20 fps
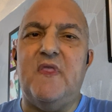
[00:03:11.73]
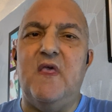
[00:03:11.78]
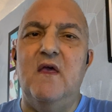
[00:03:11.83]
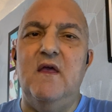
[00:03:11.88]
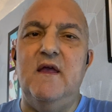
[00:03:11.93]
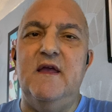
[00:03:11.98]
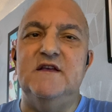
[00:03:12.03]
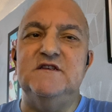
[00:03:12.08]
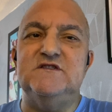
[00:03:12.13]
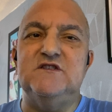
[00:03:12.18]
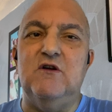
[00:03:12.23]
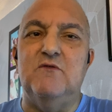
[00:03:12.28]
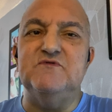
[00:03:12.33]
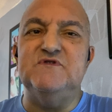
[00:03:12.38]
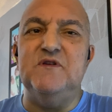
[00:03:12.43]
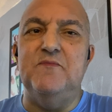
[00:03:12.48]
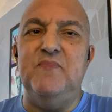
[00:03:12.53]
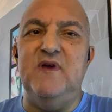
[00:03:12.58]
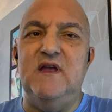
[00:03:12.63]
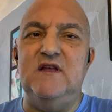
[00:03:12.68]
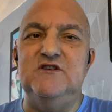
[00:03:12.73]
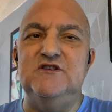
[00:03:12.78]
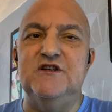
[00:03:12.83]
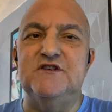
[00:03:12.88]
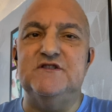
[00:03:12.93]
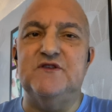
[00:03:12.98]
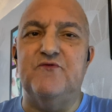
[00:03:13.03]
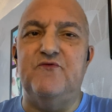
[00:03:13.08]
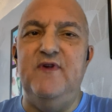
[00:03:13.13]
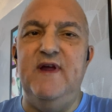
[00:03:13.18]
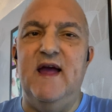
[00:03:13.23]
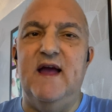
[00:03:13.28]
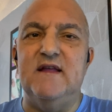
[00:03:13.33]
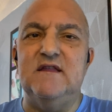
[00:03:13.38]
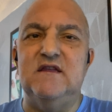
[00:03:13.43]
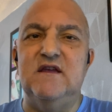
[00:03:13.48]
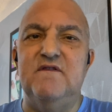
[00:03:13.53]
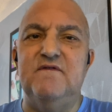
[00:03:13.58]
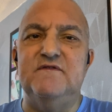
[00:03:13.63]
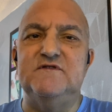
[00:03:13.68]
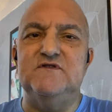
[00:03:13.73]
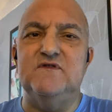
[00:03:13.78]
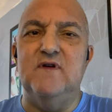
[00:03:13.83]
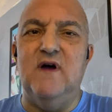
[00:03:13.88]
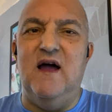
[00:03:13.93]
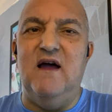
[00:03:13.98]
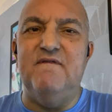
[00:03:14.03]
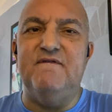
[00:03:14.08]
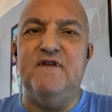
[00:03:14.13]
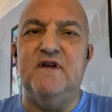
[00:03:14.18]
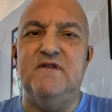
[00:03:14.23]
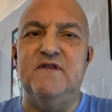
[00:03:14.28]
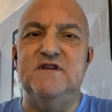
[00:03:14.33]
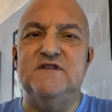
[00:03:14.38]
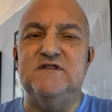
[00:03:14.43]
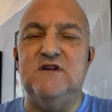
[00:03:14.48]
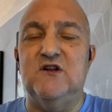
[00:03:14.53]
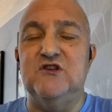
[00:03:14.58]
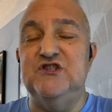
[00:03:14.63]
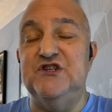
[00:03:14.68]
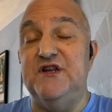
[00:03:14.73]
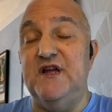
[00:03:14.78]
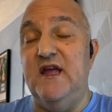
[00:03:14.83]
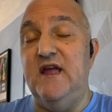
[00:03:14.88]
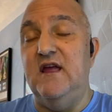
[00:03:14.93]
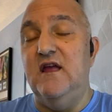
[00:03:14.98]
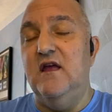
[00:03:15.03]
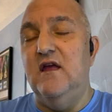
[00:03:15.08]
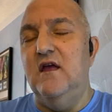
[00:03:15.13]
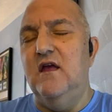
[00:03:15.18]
It stops it being just reactive, so after the surgery